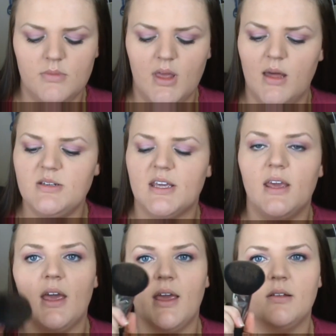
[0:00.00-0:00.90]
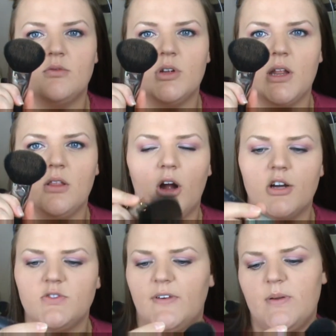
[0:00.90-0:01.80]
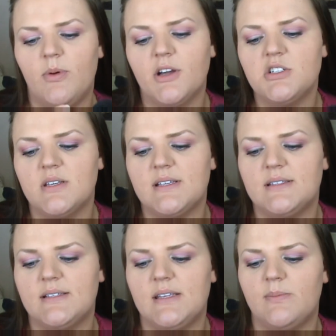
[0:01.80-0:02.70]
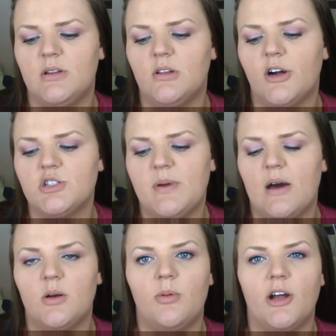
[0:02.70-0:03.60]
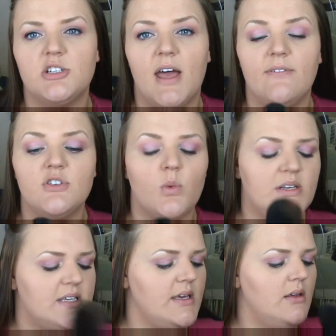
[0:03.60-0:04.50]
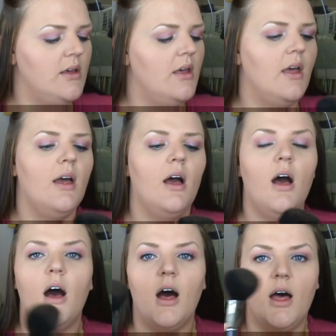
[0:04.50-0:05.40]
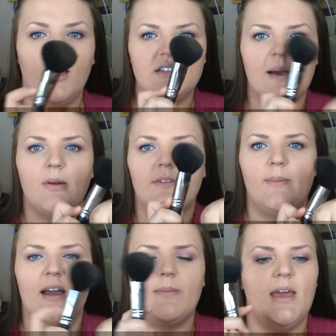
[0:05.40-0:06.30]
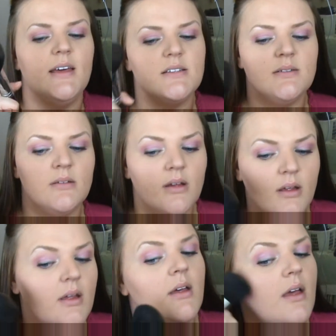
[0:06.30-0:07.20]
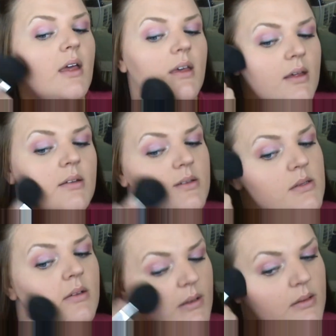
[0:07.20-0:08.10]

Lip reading: I'm taking a really large fluffy brush. This is the Sigma Large Powder Brush F20. I tap it off the back of my hand and